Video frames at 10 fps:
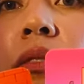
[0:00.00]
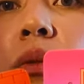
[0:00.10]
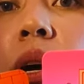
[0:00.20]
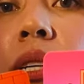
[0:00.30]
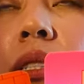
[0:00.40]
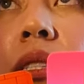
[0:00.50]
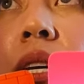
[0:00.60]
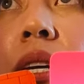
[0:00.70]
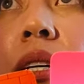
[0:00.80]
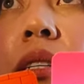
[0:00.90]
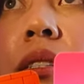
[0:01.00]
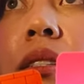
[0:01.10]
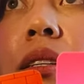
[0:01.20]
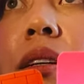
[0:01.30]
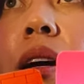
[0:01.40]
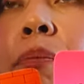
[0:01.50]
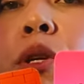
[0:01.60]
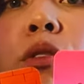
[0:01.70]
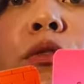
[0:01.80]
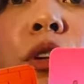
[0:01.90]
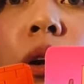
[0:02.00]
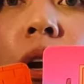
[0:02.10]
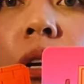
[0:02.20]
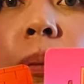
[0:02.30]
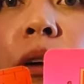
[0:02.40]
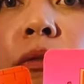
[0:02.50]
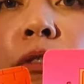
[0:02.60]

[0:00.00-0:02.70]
of Wands is a beautiful card about